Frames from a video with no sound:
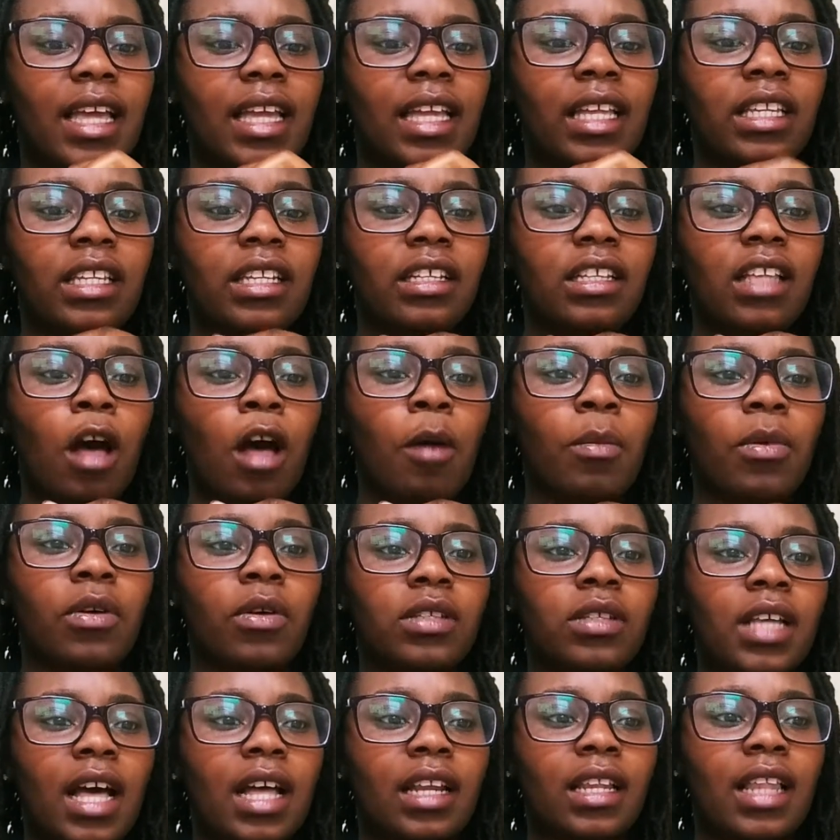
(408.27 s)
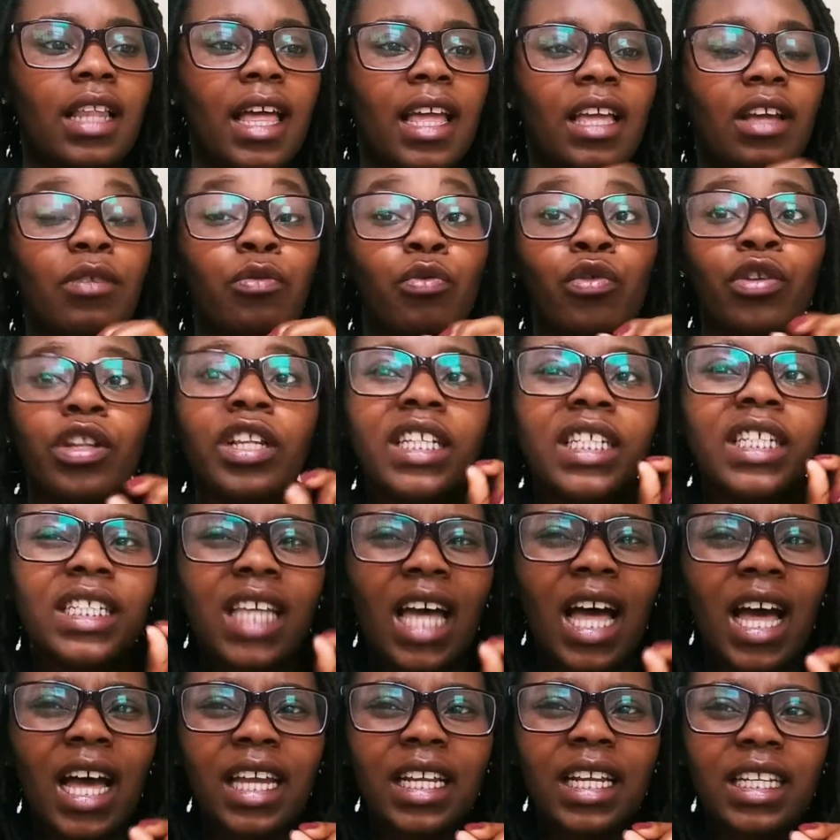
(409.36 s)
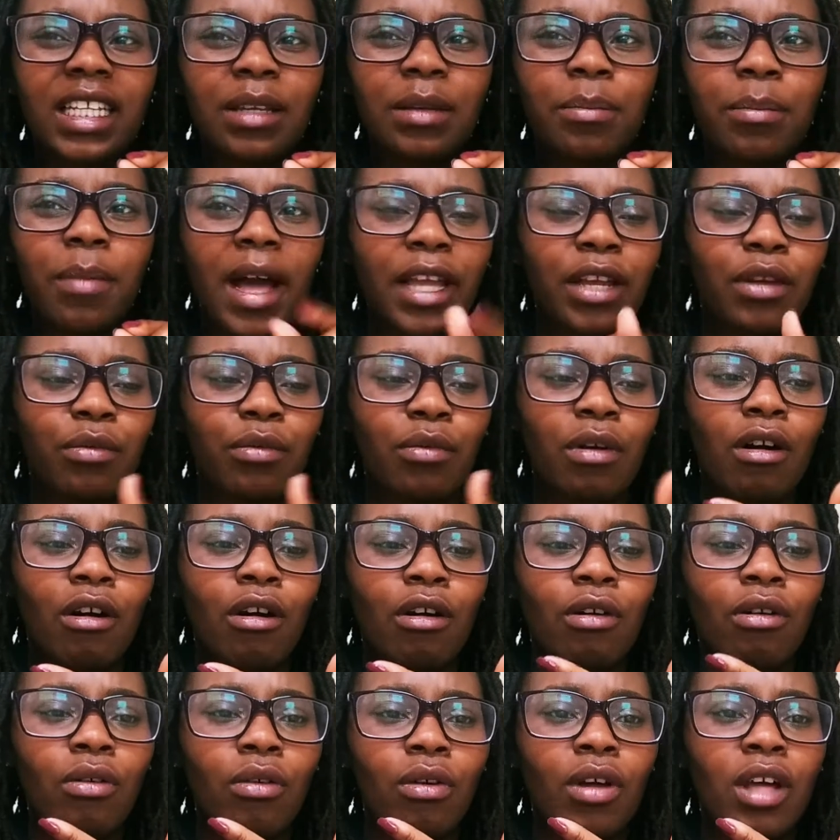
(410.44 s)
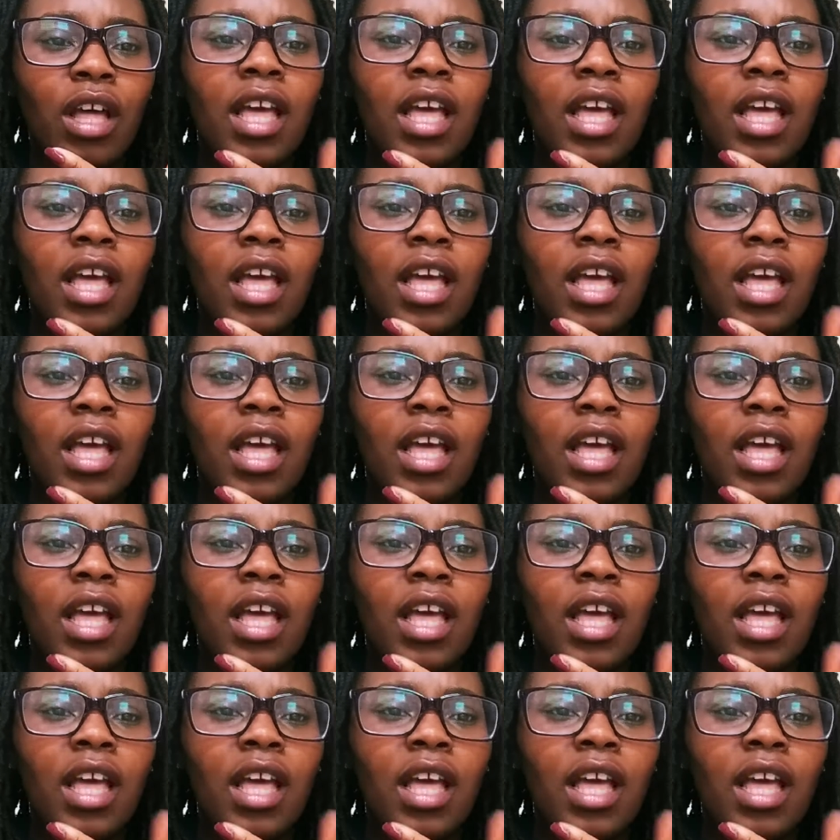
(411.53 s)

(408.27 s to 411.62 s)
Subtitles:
it looks almost kind of like a really tiny micro,